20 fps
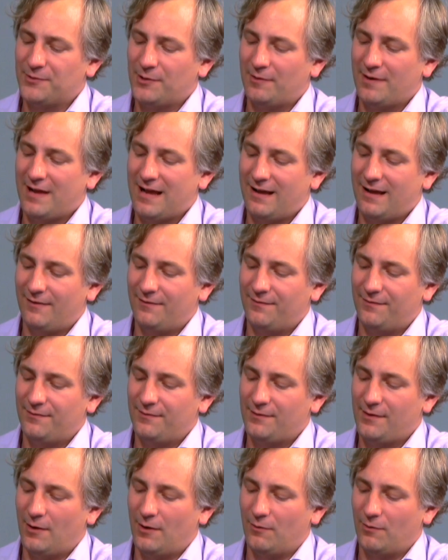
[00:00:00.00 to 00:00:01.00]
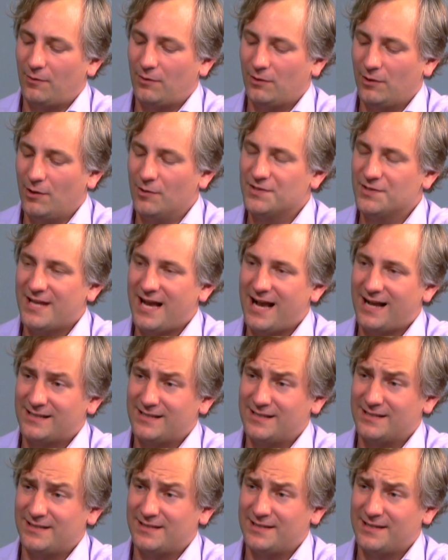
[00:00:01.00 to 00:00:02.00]
don't have, you know, close
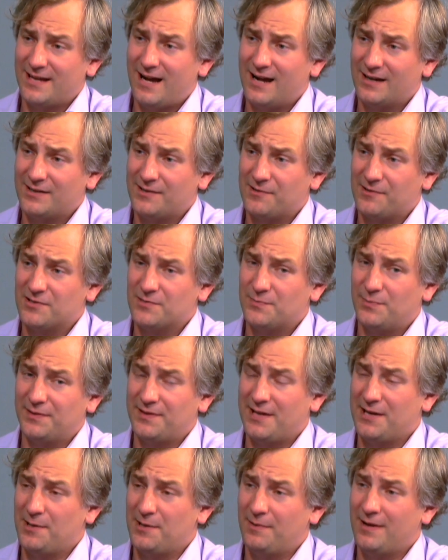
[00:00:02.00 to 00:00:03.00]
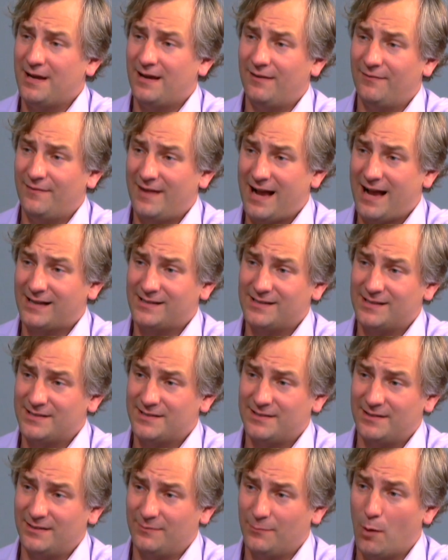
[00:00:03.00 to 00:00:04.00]
access to doctors, but they do have access
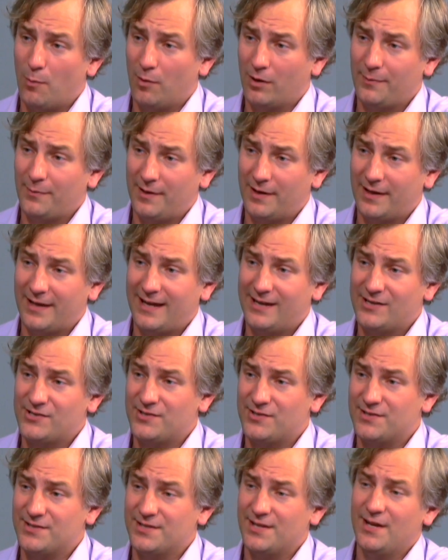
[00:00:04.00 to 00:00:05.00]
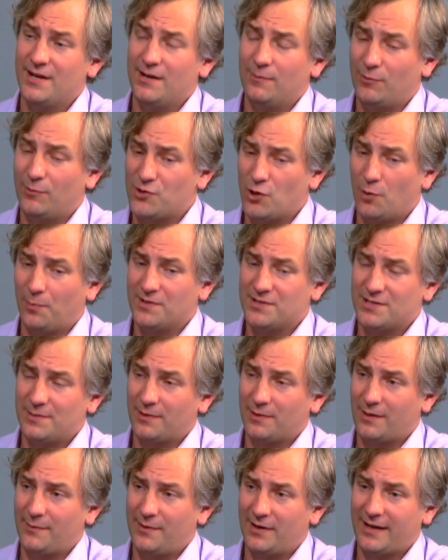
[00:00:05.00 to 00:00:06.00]
to mobile communications, which opens up
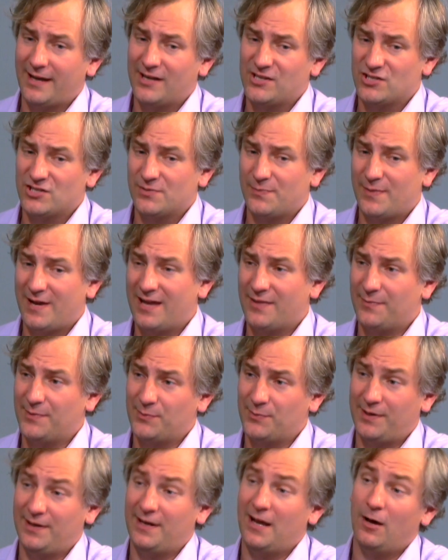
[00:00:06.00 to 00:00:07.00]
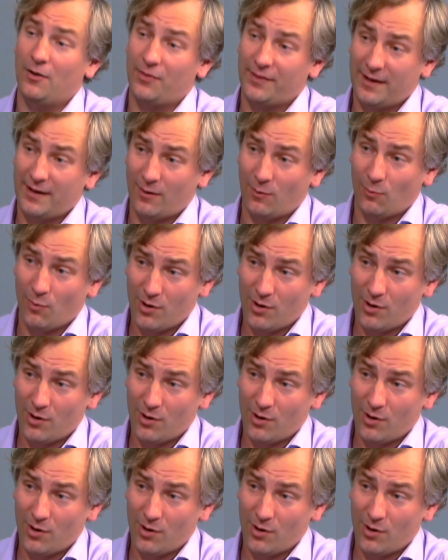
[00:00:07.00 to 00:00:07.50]
a communications path between healthcare